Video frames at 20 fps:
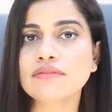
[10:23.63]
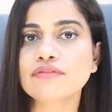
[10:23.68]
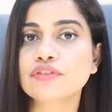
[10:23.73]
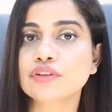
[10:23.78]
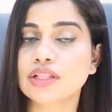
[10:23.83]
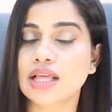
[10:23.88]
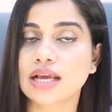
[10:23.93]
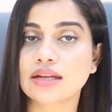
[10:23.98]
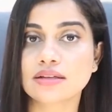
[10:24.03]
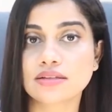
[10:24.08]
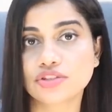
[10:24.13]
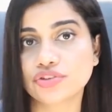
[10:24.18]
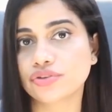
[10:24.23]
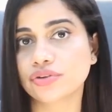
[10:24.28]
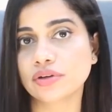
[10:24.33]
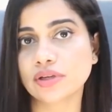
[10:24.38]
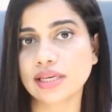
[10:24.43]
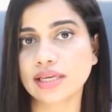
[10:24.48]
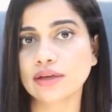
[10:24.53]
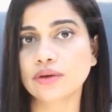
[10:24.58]
For that is
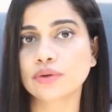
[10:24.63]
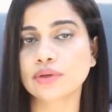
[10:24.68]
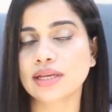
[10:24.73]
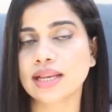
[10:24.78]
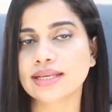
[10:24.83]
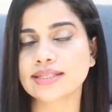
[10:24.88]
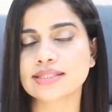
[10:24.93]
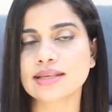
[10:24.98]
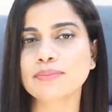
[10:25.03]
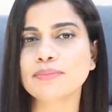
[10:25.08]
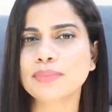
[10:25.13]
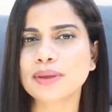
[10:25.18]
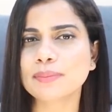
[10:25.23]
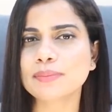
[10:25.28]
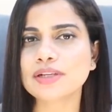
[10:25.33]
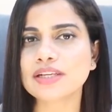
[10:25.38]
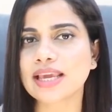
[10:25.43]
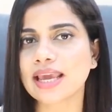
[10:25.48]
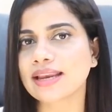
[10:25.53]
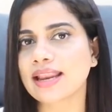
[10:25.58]
really good. Like some
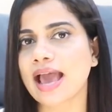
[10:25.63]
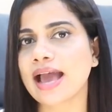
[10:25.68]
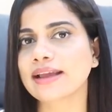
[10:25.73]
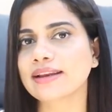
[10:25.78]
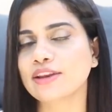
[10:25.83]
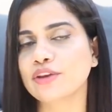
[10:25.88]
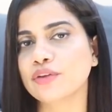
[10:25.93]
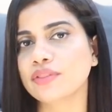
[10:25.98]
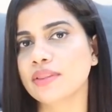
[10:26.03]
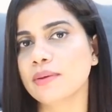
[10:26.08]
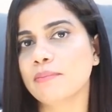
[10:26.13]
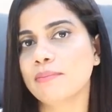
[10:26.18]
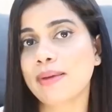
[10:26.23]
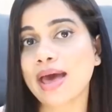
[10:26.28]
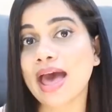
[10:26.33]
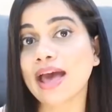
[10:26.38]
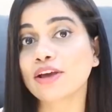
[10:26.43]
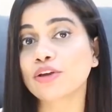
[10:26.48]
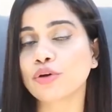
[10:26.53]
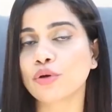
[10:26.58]
people get acne on their
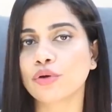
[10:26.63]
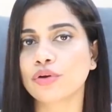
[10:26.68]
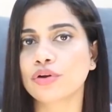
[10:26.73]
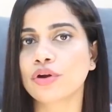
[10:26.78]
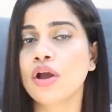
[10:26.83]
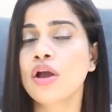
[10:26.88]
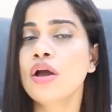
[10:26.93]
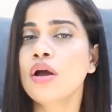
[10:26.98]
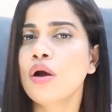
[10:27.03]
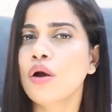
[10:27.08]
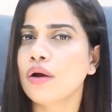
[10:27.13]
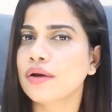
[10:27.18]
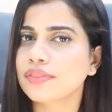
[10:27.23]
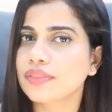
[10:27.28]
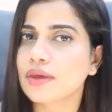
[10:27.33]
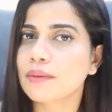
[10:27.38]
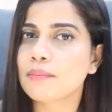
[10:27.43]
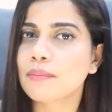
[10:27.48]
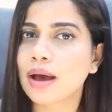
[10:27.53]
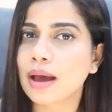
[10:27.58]
back or on
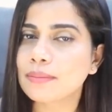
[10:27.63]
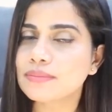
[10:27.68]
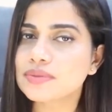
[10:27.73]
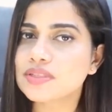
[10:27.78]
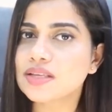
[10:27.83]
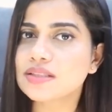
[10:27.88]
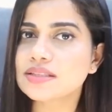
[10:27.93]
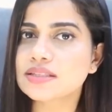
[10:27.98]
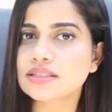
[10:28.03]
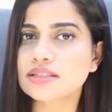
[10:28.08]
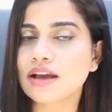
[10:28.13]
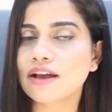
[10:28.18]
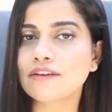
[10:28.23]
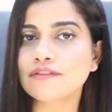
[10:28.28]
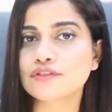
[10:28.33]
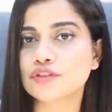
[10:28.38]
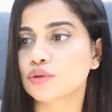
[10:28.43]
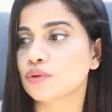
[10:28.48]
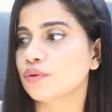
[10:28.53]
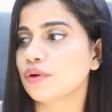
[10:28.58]
their bums and
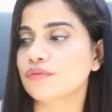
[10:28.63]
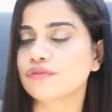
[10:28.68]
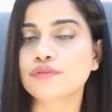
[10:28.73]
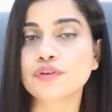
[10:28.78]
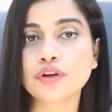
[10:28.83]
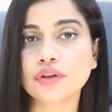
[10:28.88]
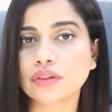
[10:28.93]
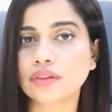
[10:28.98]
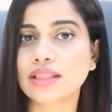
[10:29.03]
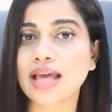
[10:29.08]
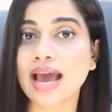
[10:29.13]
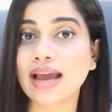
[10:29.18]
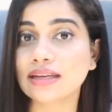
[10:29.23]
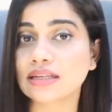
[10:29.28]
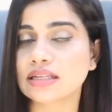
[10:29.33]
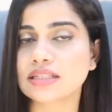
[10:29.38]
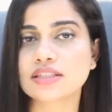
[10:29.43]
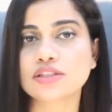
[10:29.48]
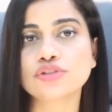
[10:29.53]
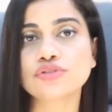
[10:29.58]
stuff, so for that
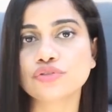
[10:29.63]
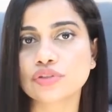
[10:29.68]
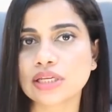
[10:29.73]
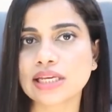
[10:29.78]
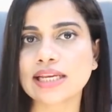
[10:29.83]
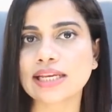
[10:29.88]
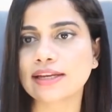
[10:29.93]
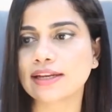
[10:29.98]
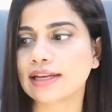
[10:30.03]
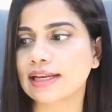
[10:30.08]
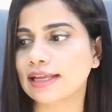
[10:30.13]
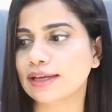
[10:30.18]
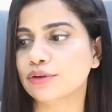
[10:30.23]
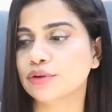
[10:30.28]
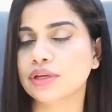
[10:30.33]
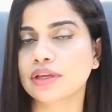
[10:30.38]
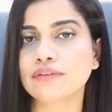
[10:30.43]
it's really really good.